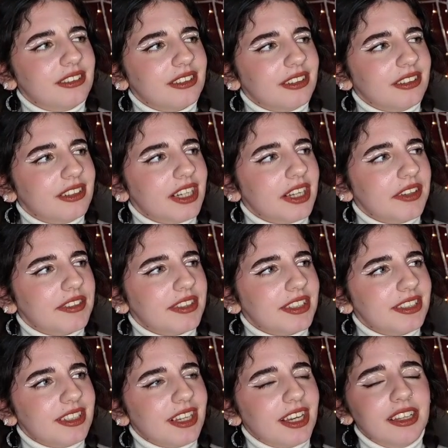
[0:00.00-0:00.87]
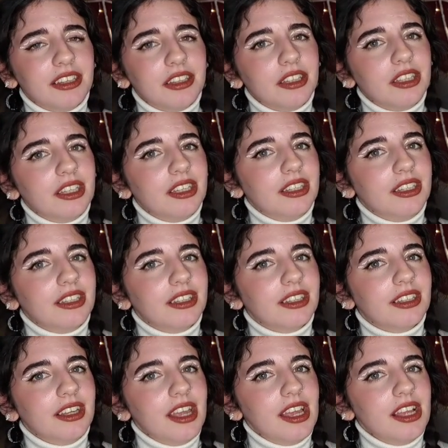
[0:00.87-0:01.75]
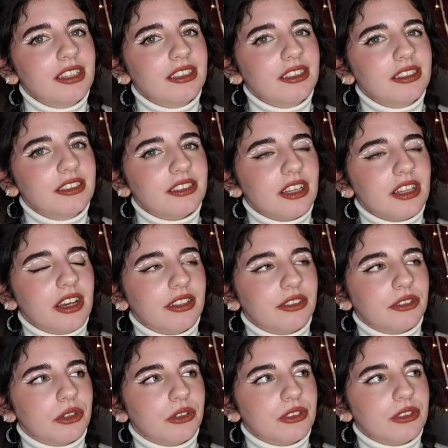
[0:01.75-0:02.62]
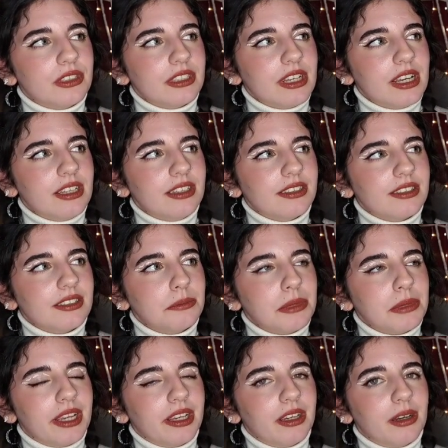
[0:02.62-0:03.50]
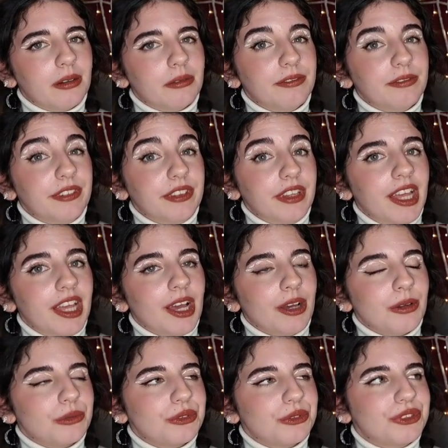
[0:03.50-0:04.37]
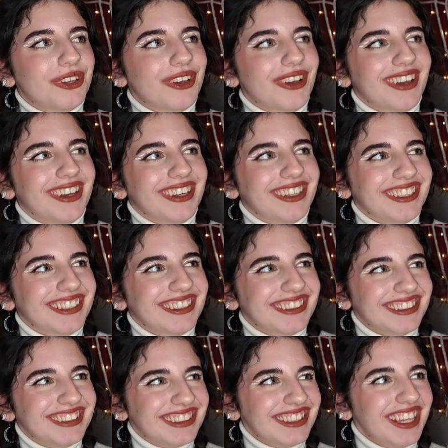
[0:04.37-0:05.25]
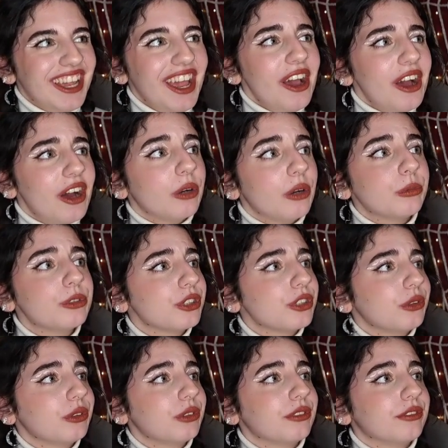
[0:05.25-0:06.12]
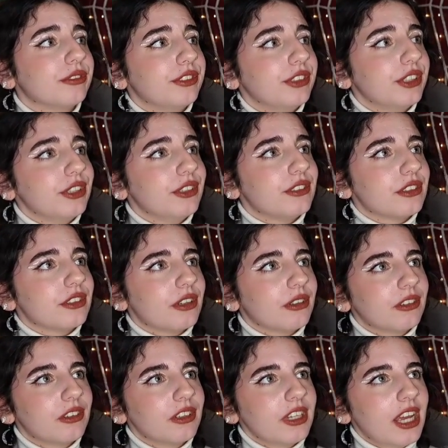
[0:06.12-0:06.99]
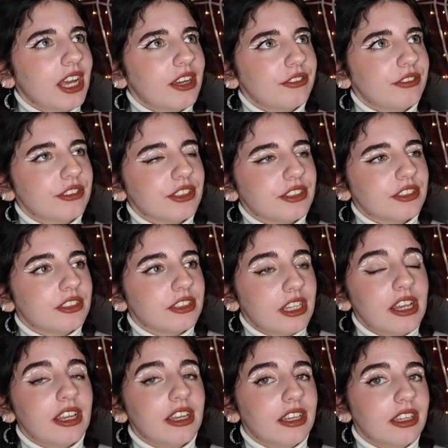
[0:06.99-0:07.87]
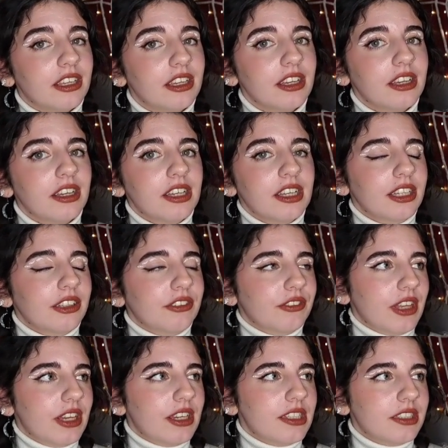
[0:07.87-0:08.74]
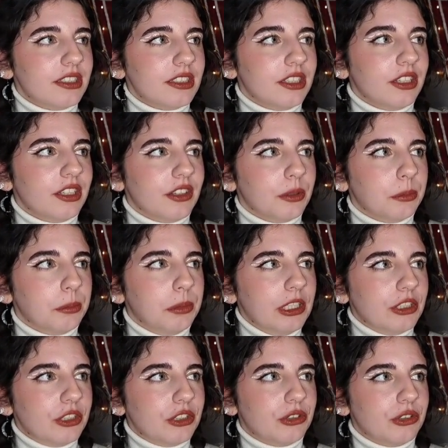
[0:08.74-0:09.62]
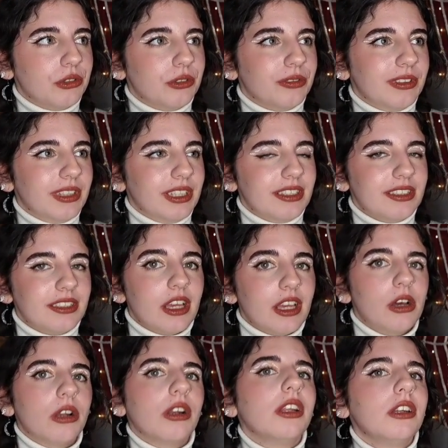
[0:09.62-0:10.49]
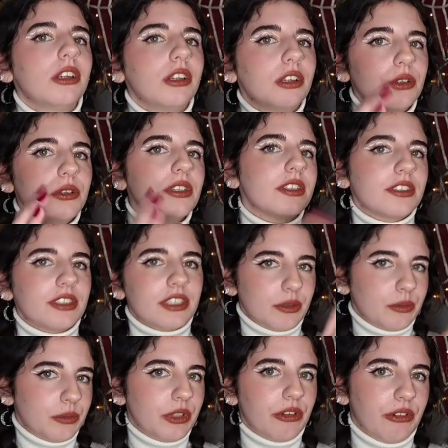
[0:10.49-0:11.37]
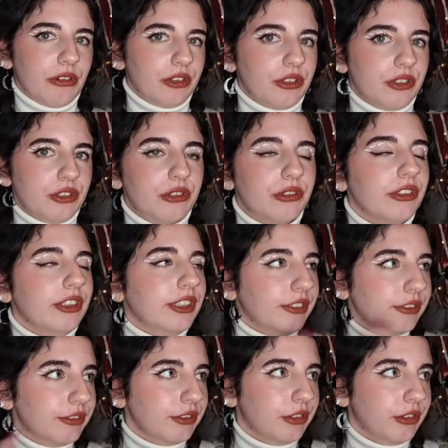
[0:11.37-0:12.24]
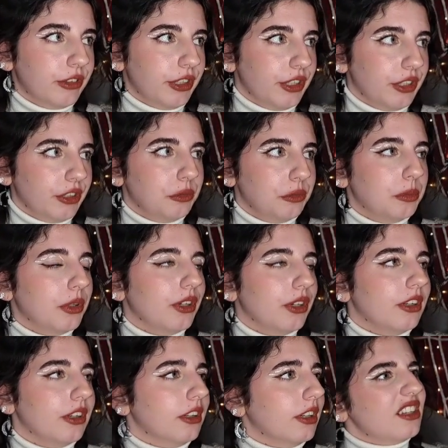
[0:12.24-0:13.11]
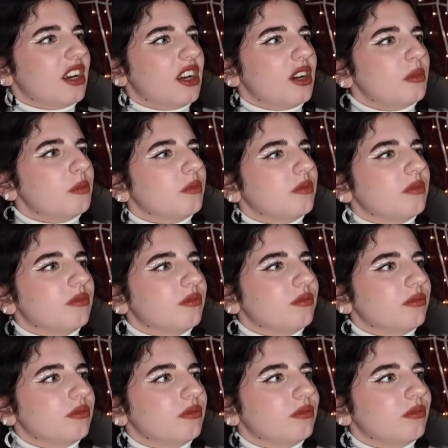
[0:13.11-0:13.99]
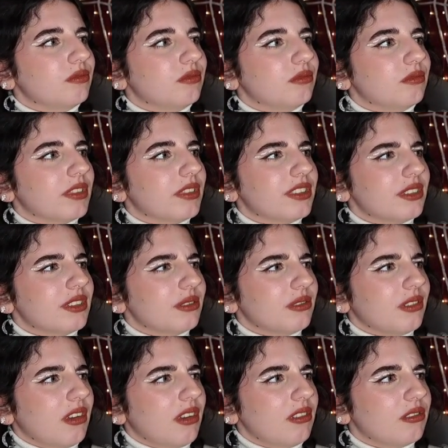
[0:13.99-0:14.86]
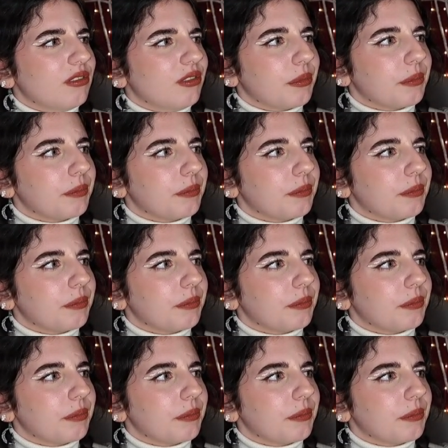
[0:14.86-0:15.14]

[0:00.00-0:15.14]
gonna have to say the inside contents make up for the outside. I'm so confused. I'm gonna have to see if there's another picture of this. I'll include it somewhere on the screen for you, but I don't know.